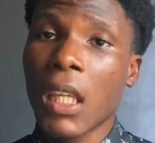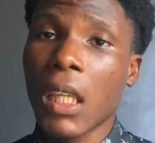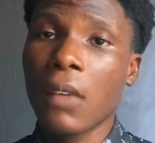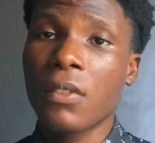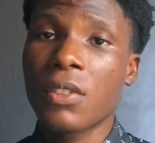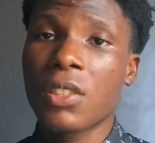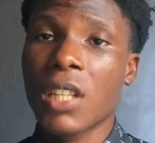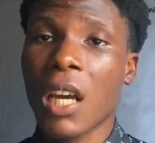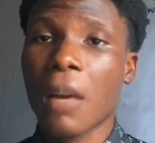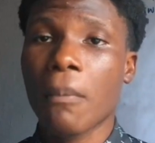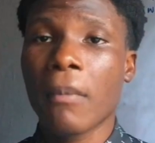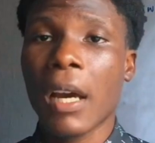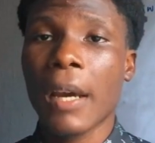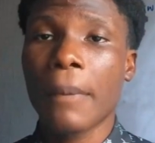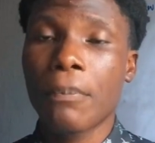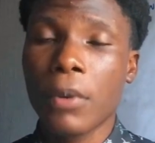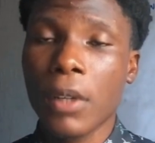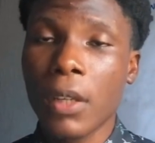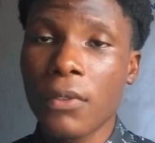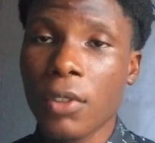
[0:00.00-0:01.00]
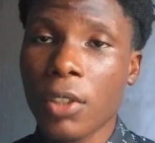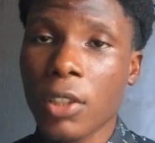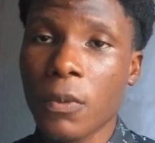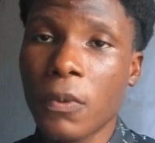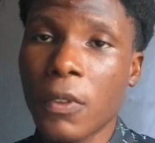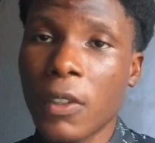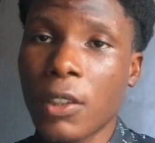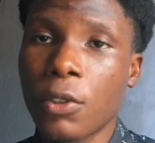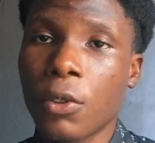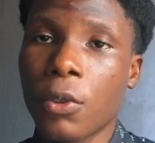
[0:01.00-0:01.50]
If you check my previous
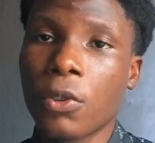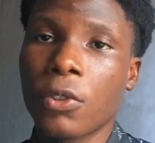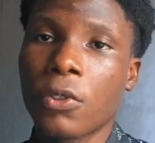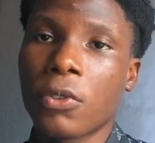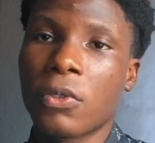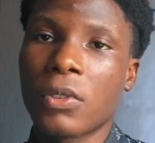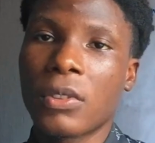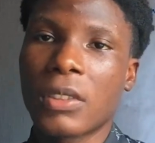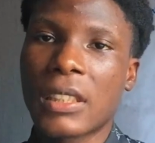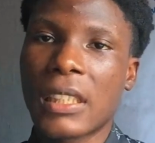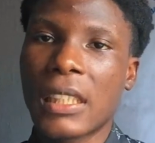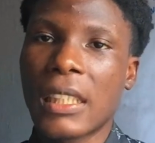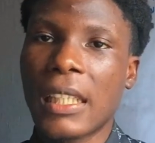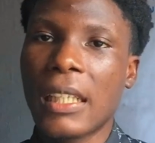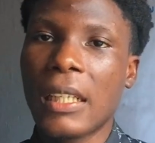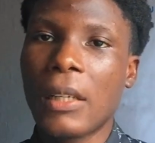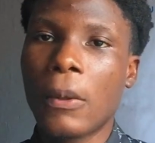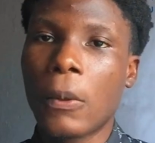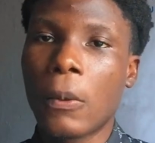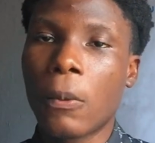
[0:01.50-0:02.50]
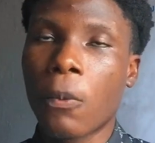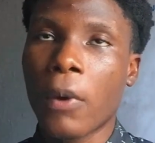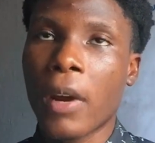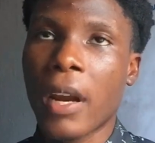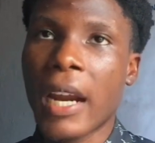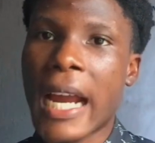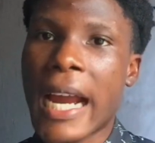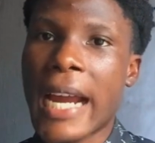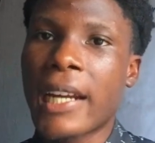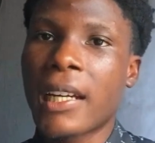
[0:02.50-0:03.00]
video, you will see
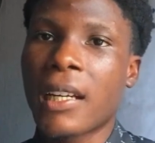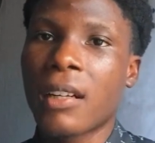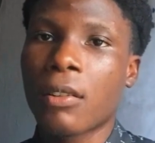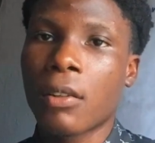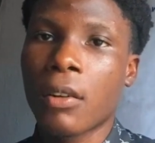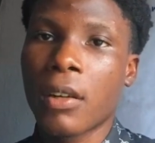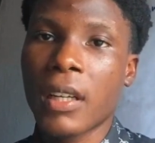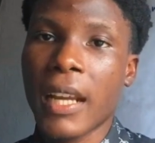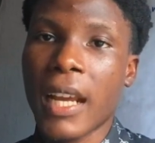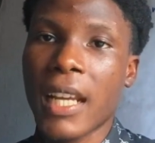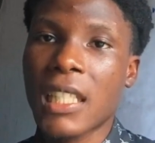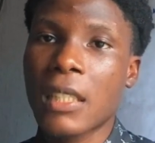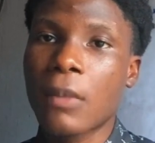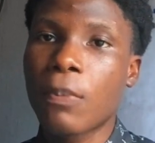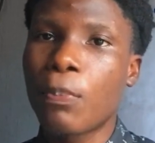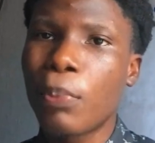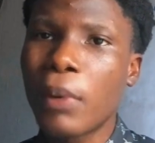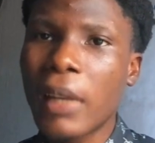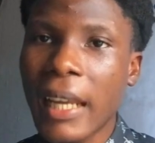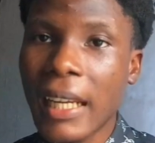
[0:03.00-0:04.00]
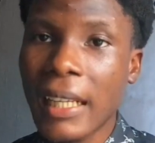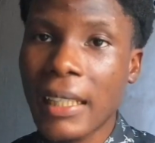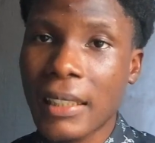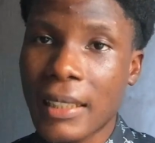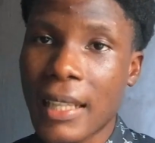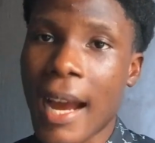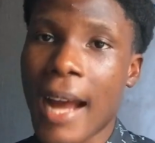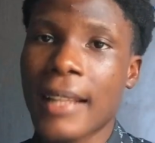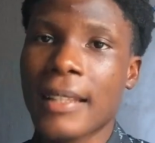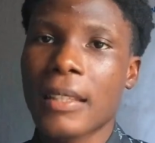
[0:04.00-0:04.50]
where I already
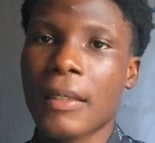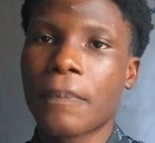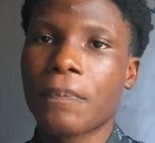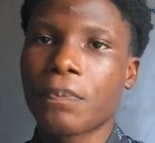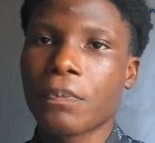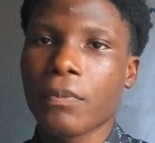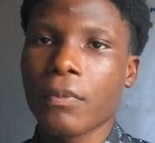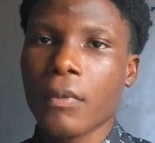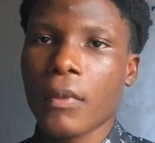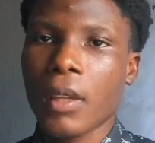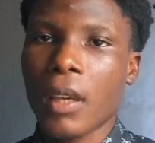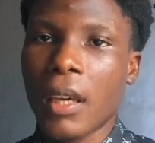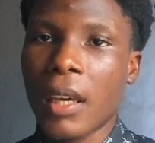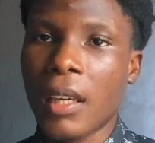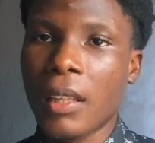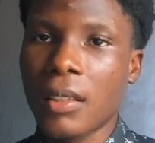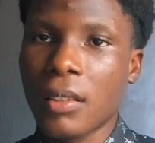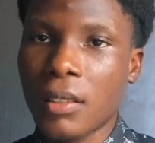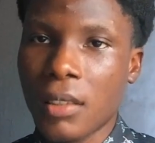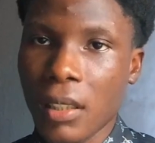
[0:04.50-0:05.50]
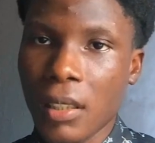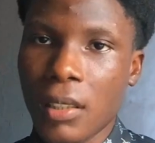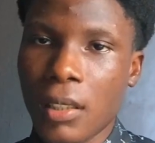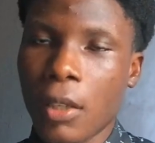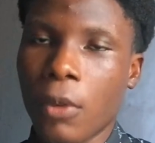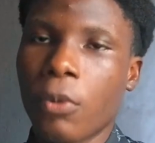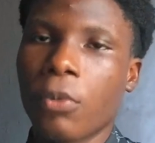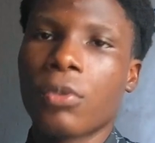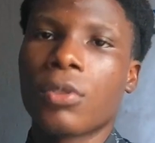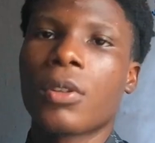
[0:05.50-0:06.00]
explained that in
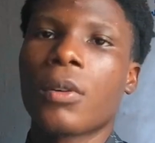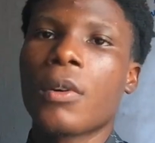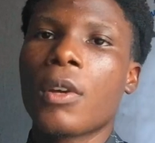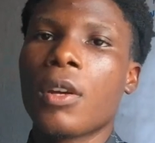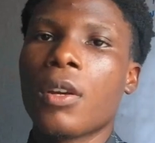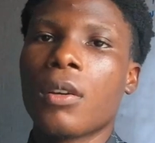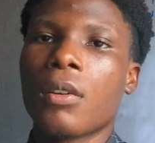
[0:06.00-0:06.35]
details.